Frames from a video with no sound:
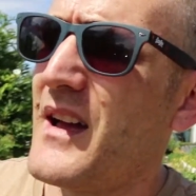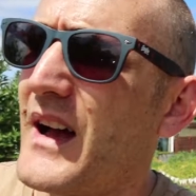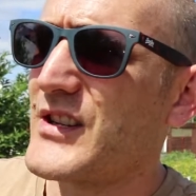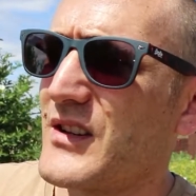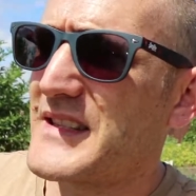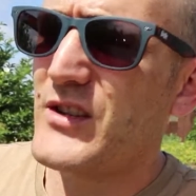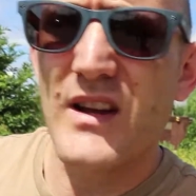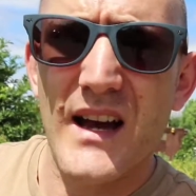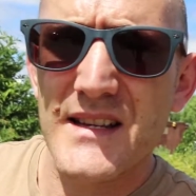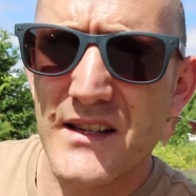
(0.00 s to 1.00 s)
I shall see you
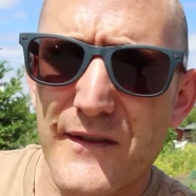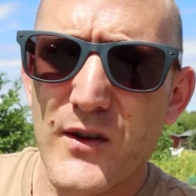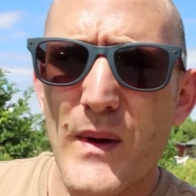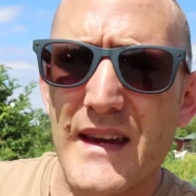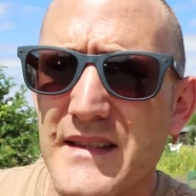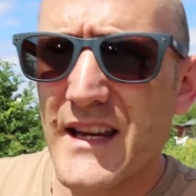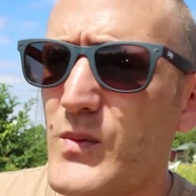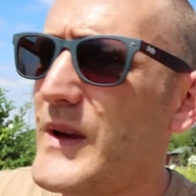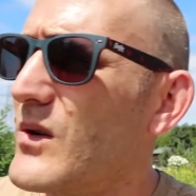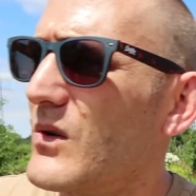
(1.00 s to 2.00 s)
guys in a few weeks,
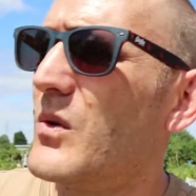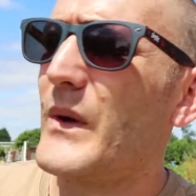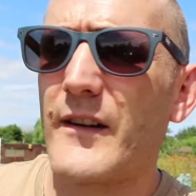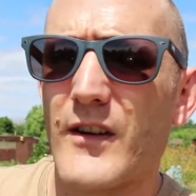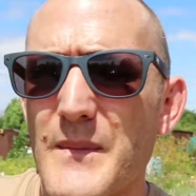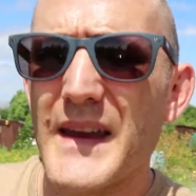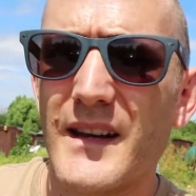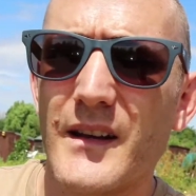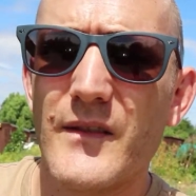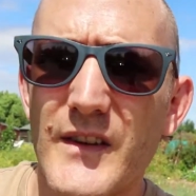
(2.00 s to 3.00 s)
next week or whenever I make
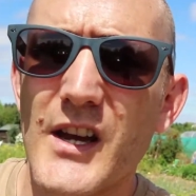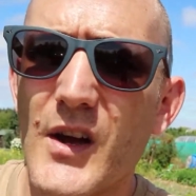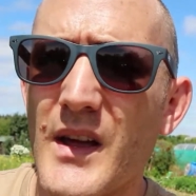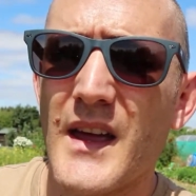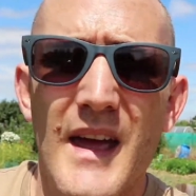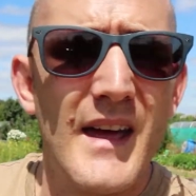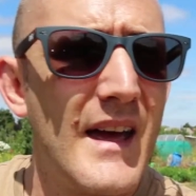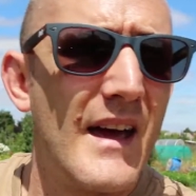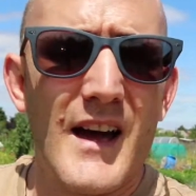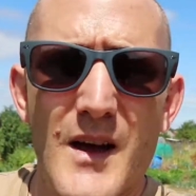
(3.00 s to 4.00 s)
another video.
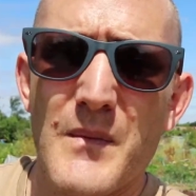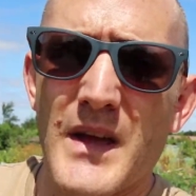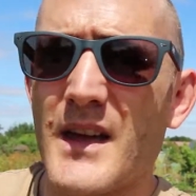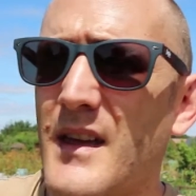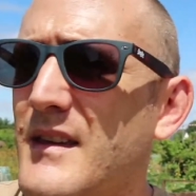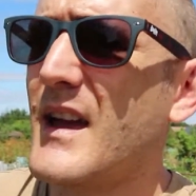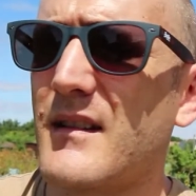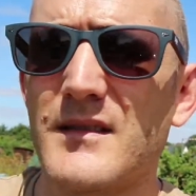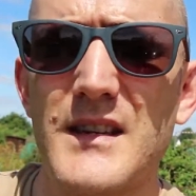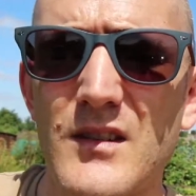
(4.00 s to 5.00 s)
Yeah,
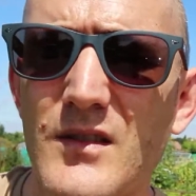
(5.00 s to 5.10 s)
see you